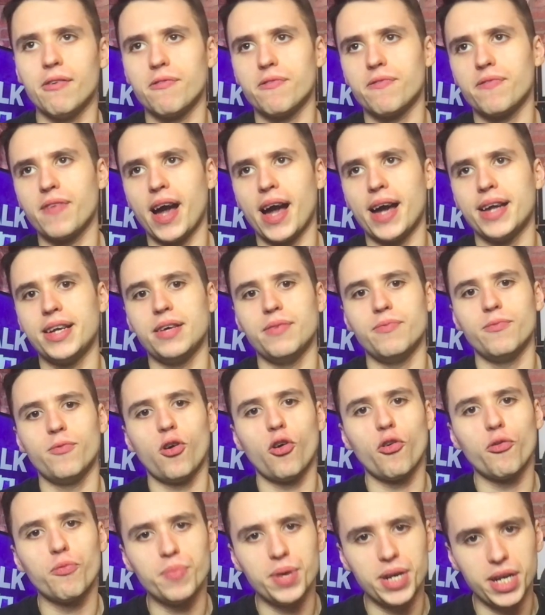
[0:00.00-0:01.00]
fan
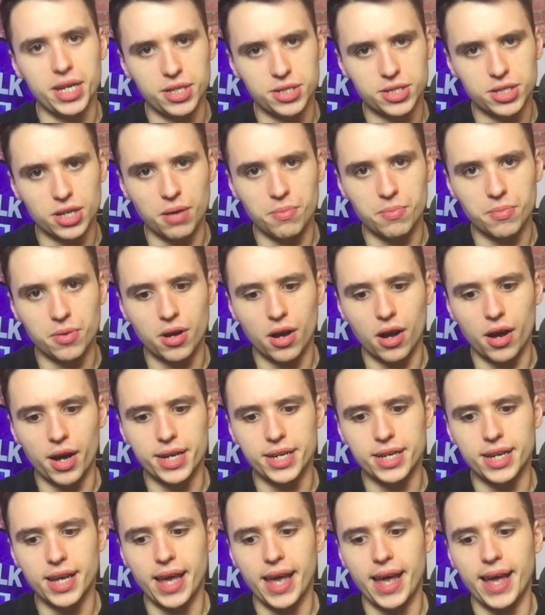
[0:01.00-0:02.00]
involvement in some
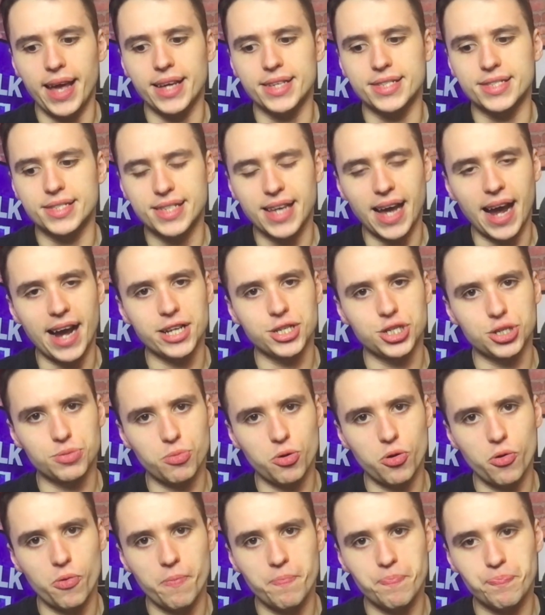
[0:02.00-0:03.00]
kind that is
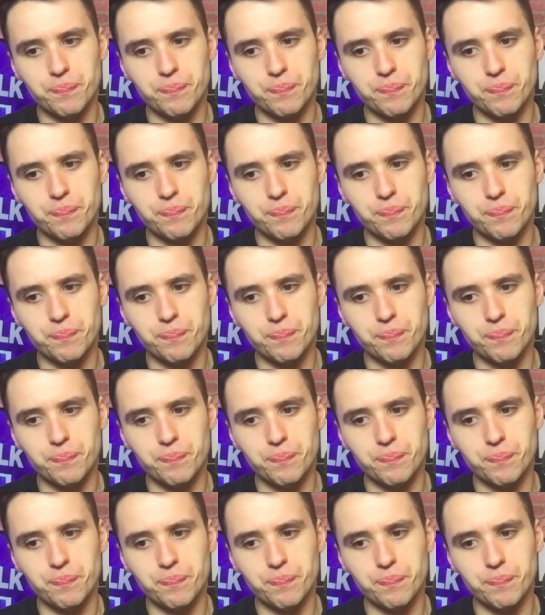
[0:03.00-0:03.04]
tangible.